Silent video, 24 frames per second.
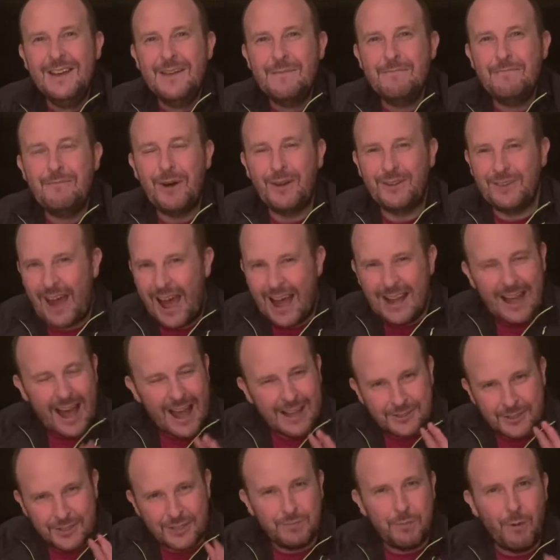But I, I
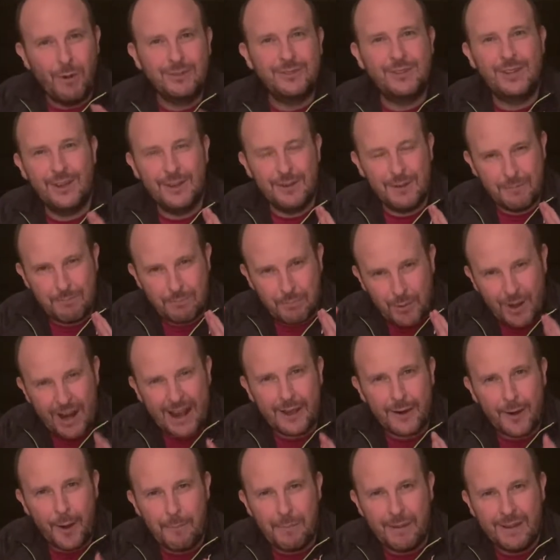just want to break
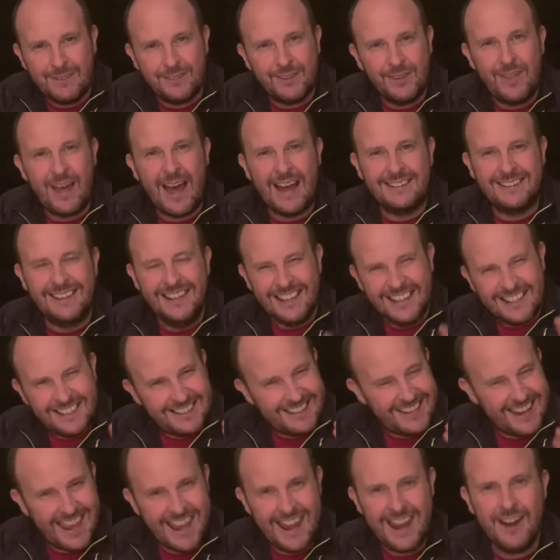it up into that
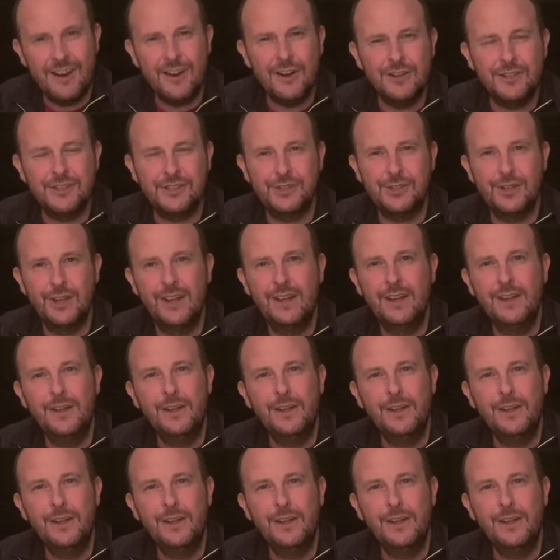tears,